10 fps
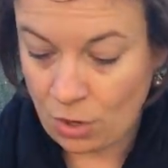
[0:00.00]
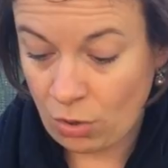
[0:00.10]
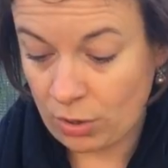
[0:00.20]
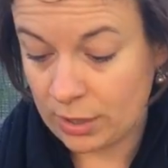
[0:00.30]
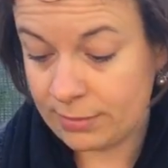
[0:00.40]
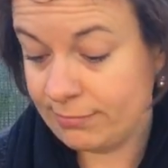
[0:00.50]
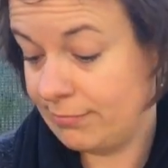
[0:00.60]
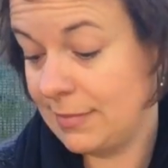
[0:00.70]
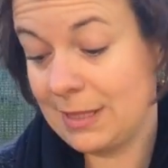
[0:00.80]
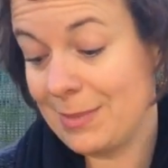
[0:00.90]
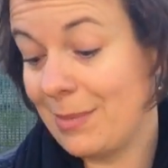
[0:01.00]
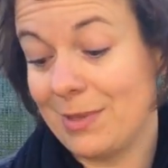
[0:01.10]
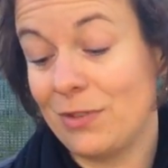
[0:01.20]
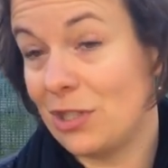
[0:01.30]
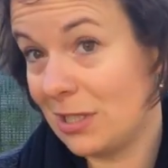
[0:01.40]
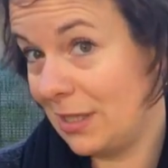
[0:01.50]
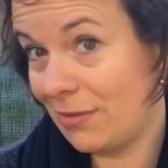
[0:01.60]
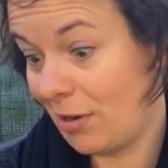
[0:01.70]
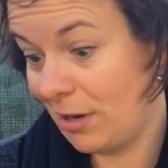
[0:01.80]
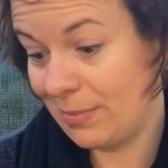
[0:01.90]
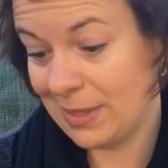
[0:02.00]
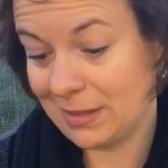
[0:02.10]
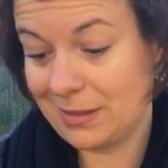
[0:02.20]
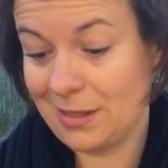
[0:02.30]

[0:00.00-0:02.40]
Or sometimes if you just leave the hard bits,